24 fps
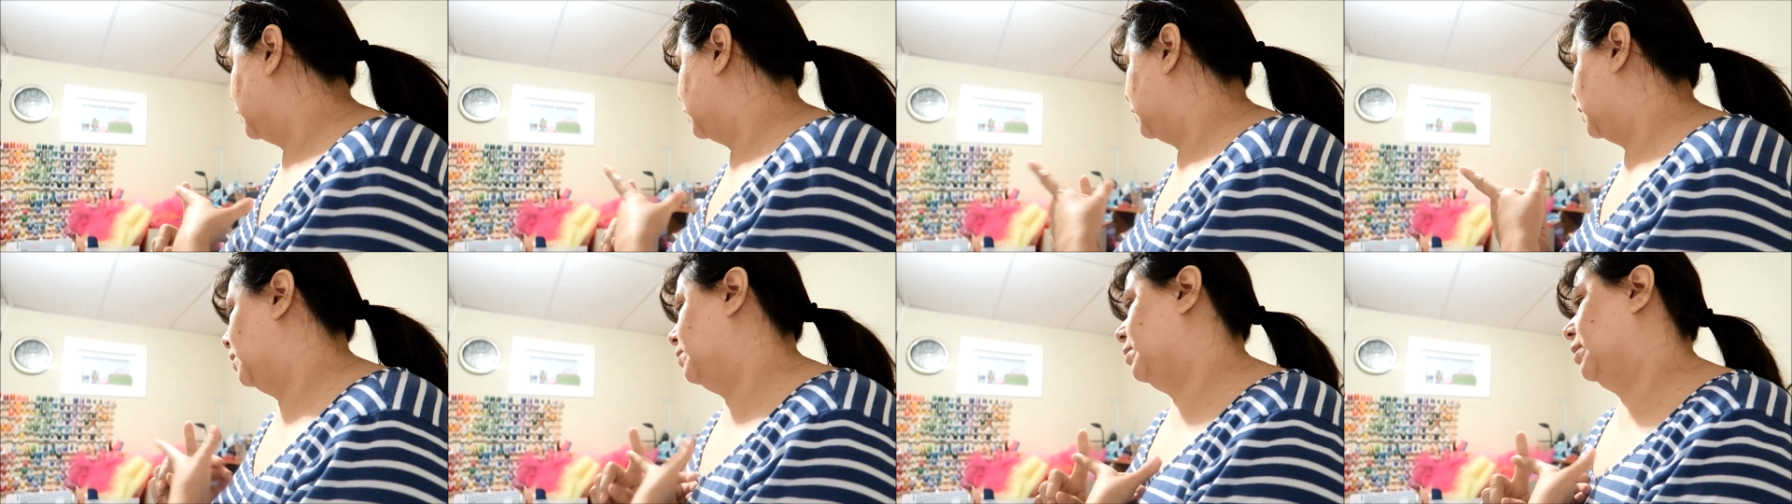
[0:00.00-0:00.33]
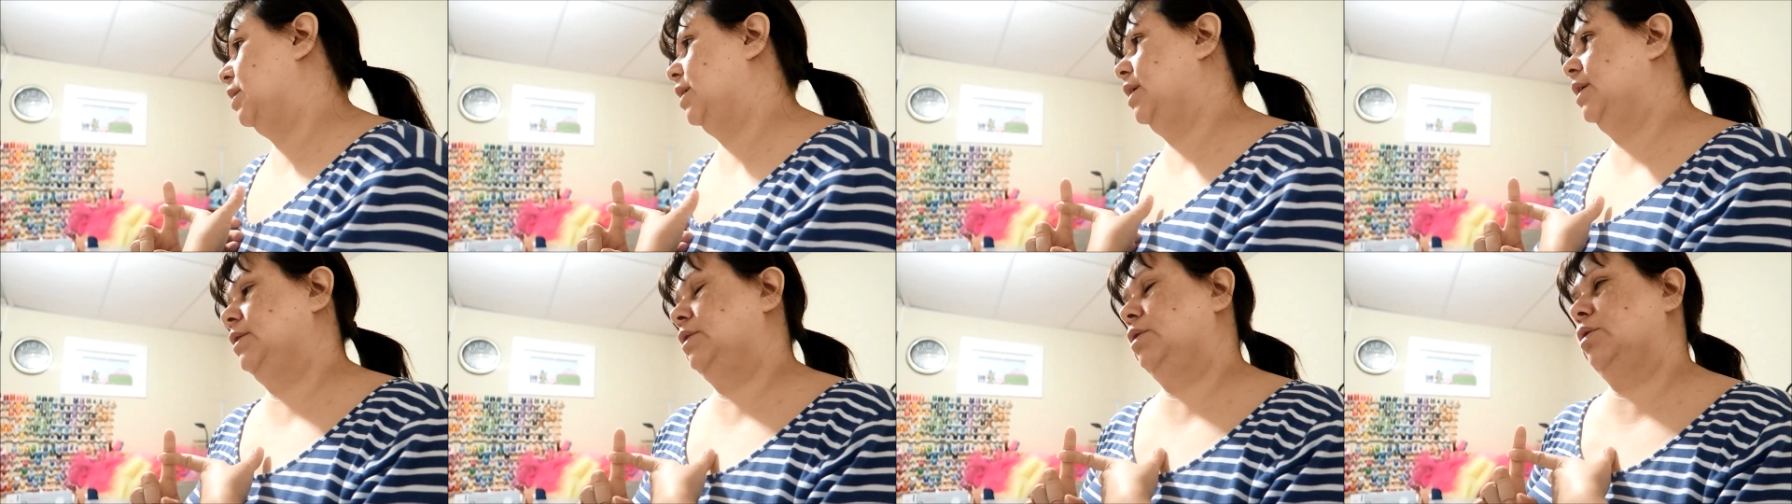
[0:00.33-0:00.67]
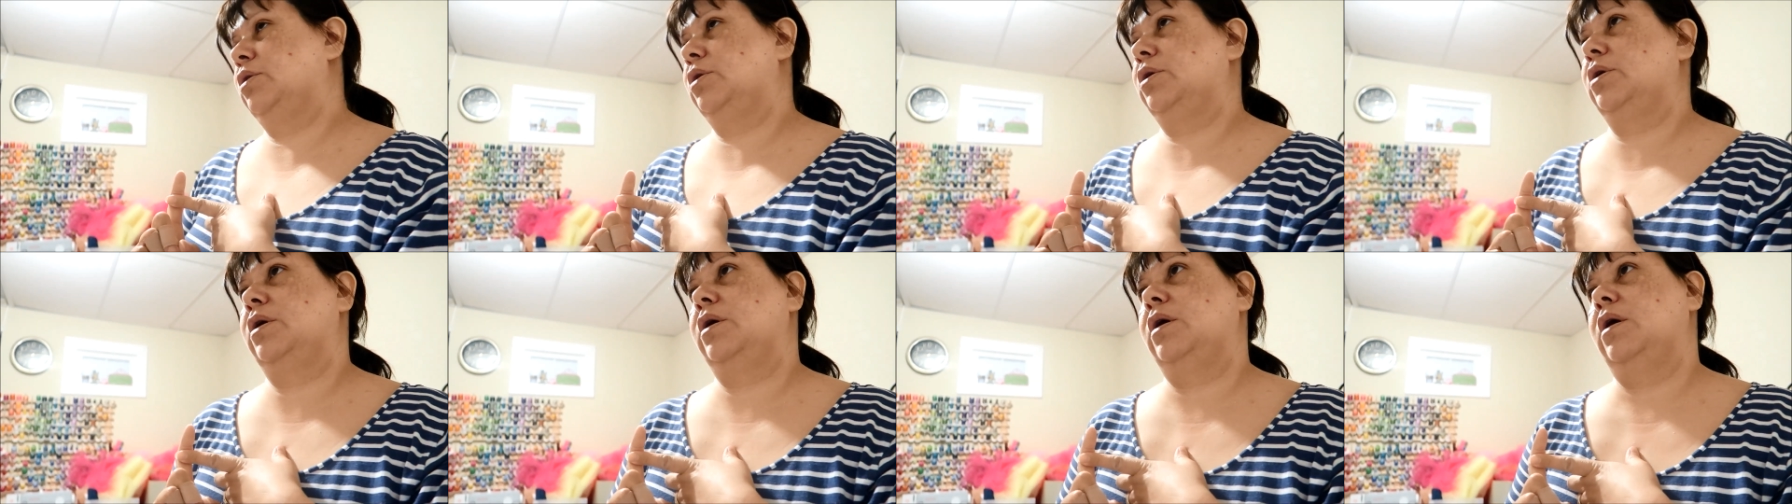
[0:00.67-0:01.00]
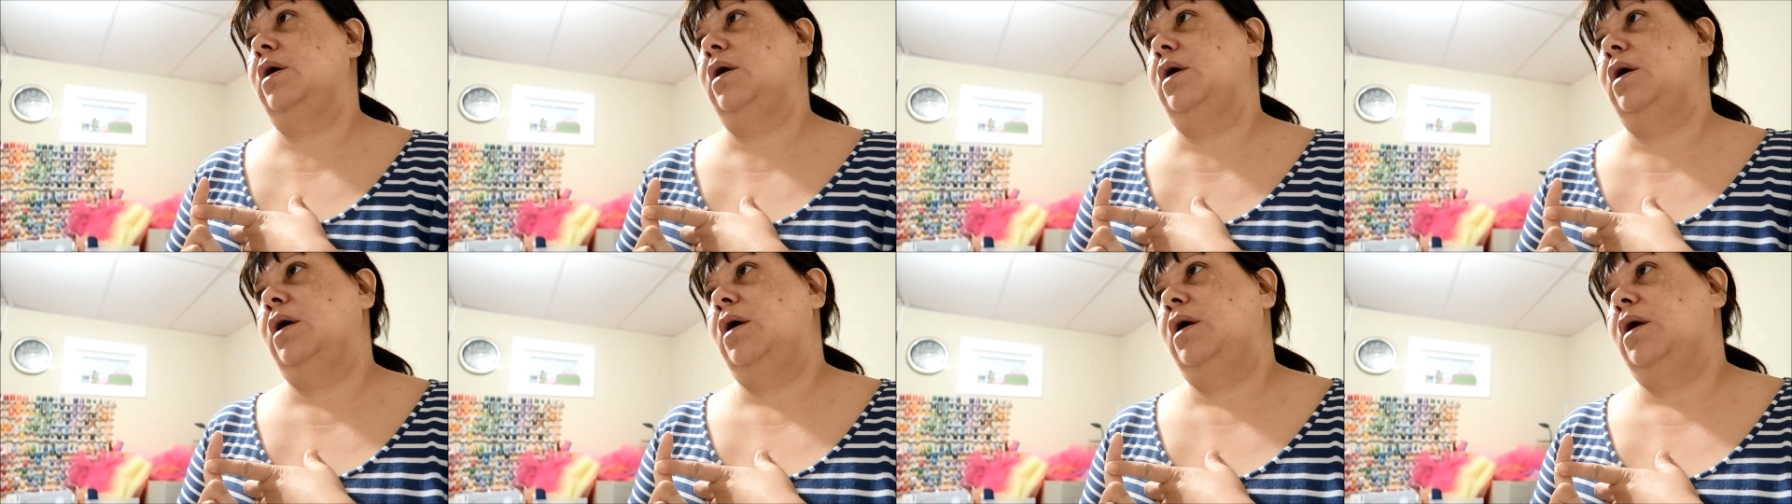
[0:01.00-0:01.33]
stabilizer,
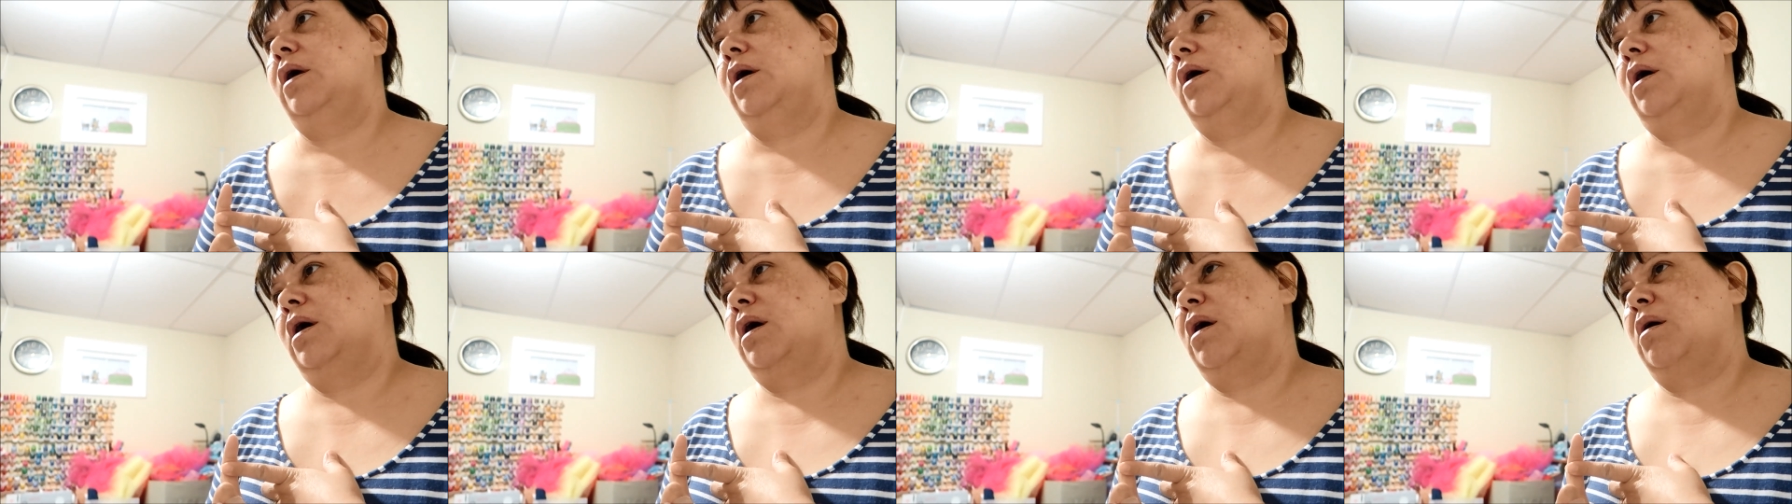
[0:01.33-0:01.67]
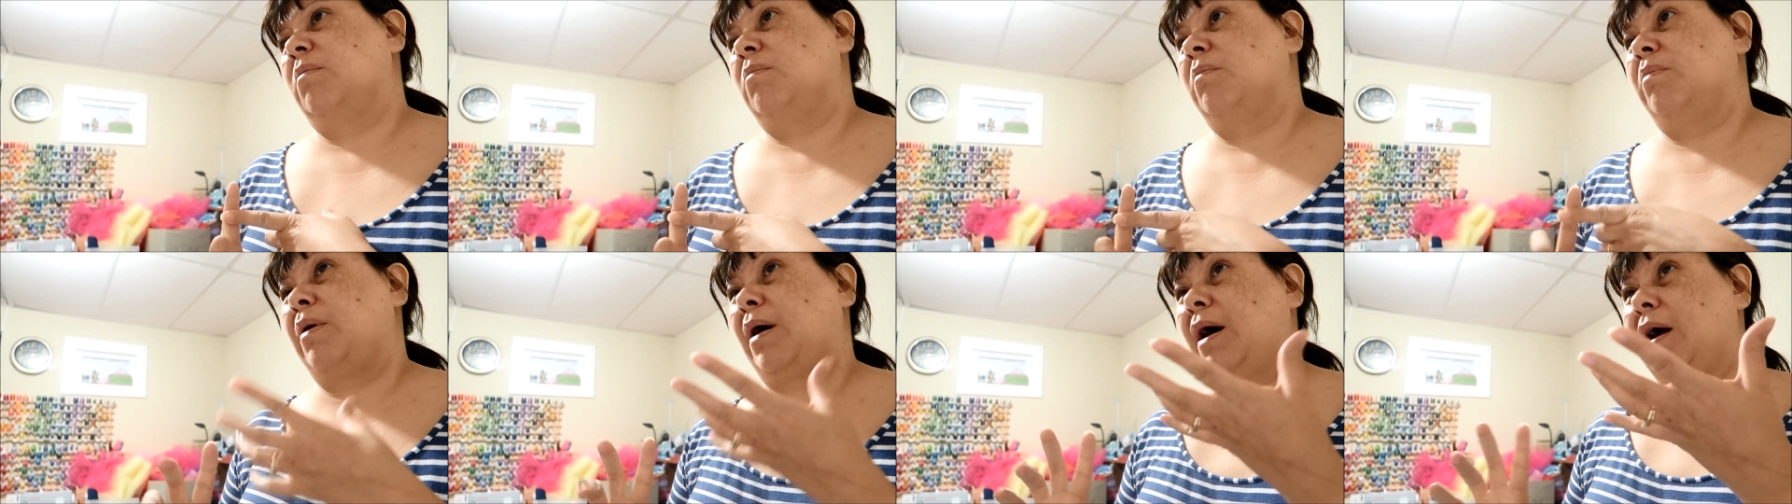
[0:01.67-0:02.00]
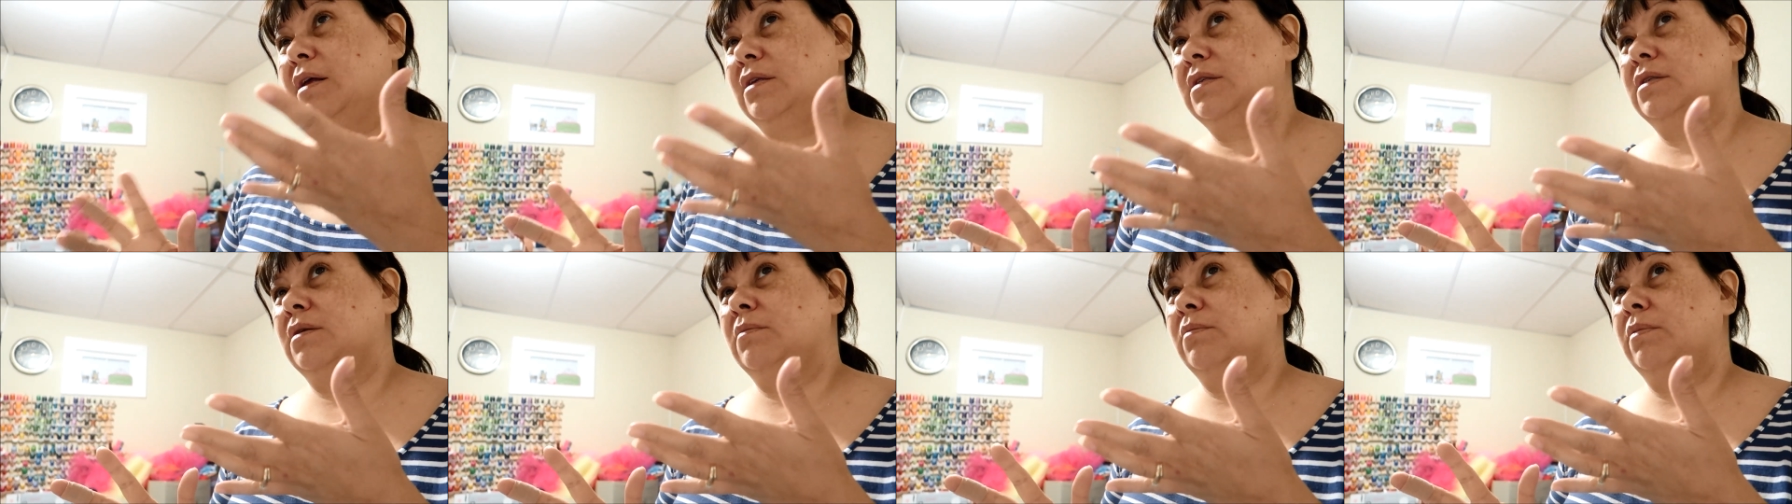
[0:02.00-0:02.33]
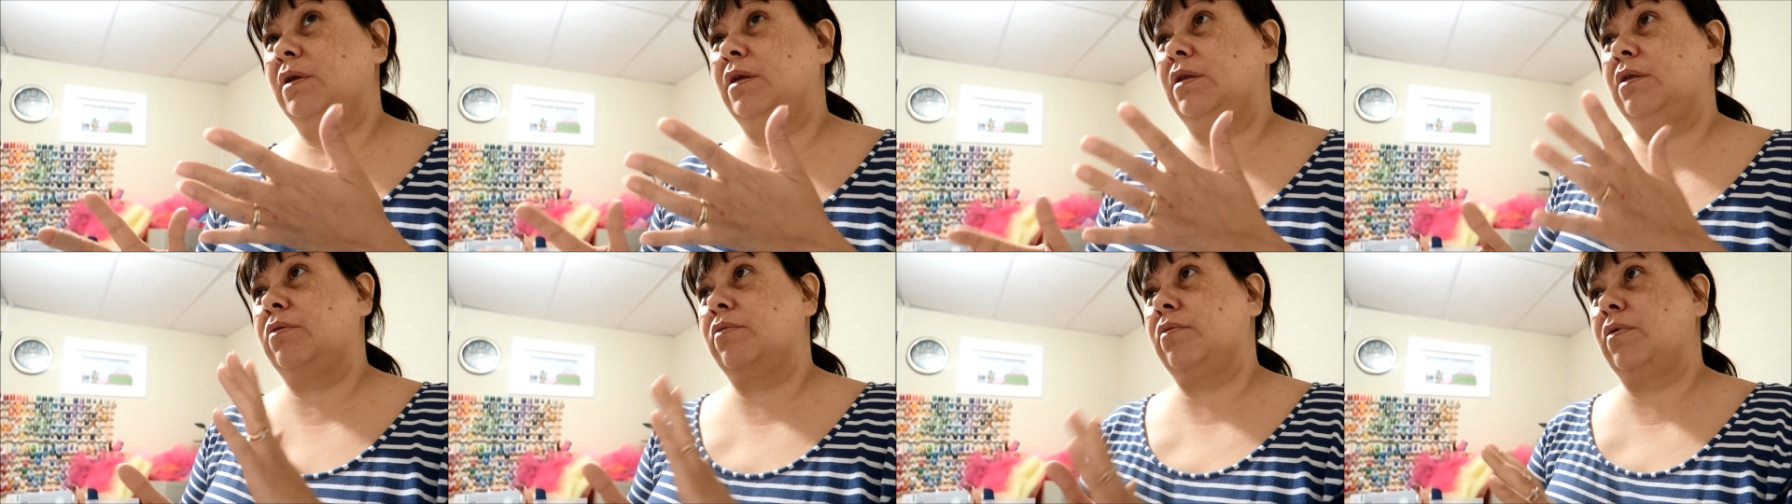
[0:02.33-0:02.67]

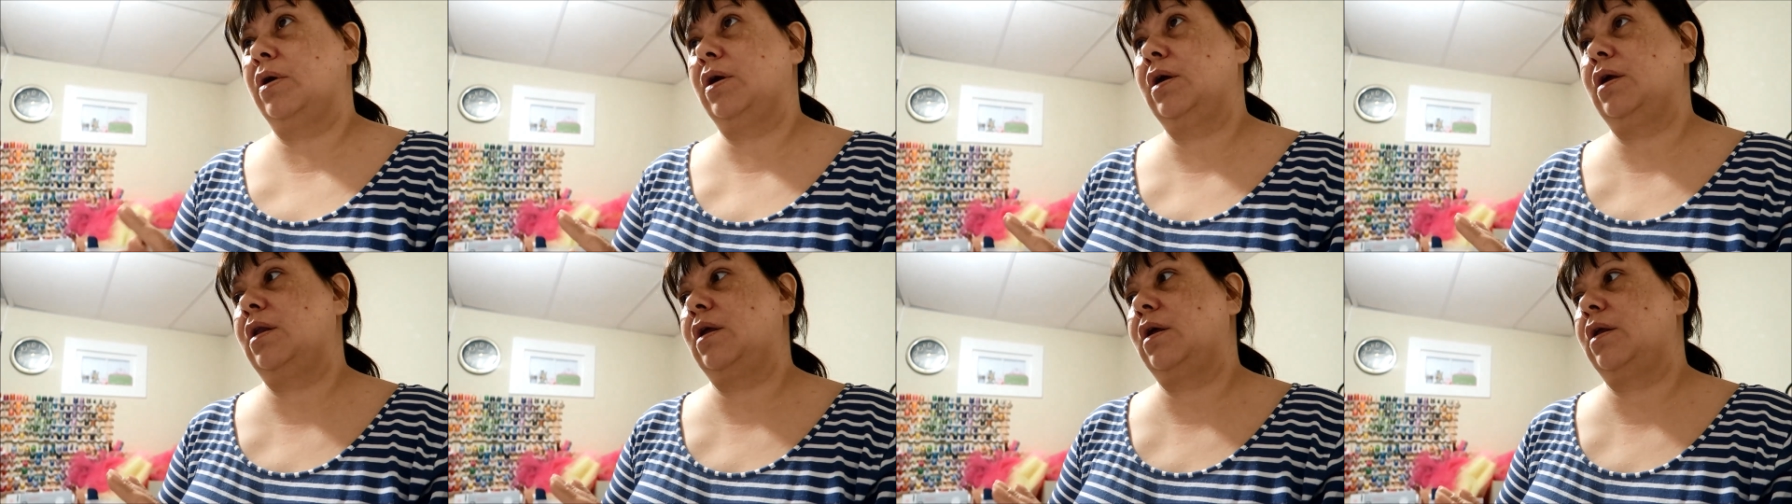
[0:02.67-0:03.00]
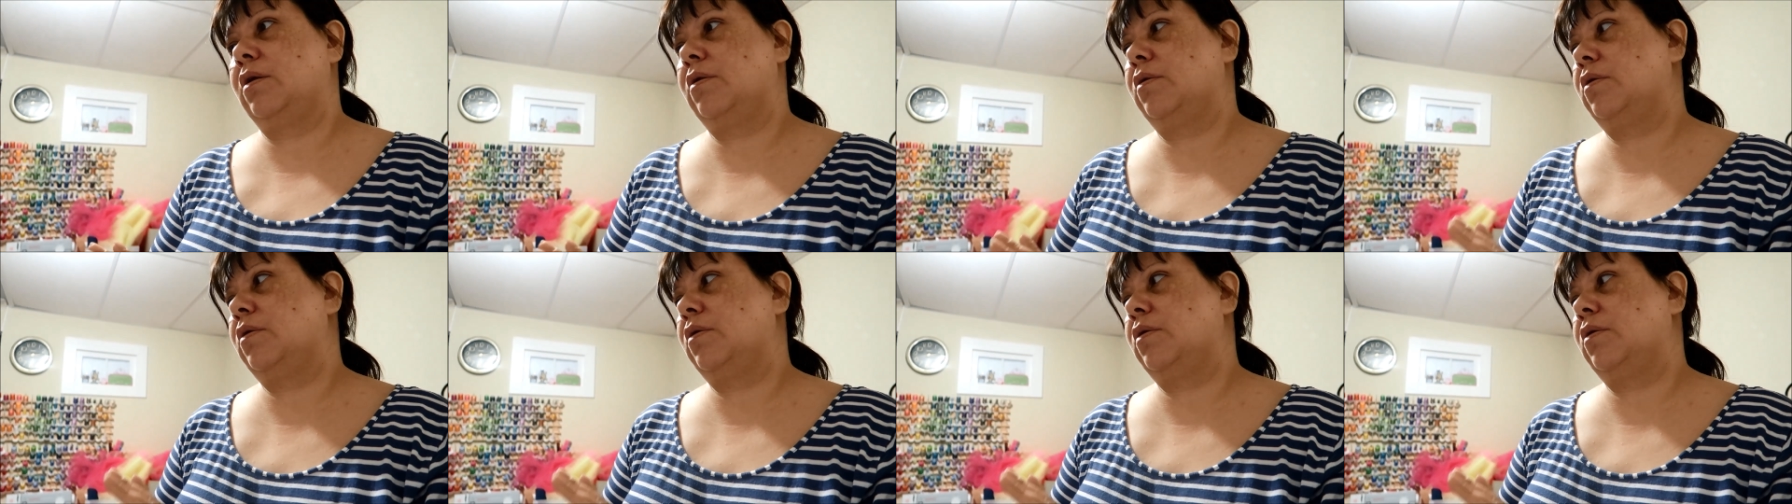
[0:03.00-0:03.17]
possibly thread, I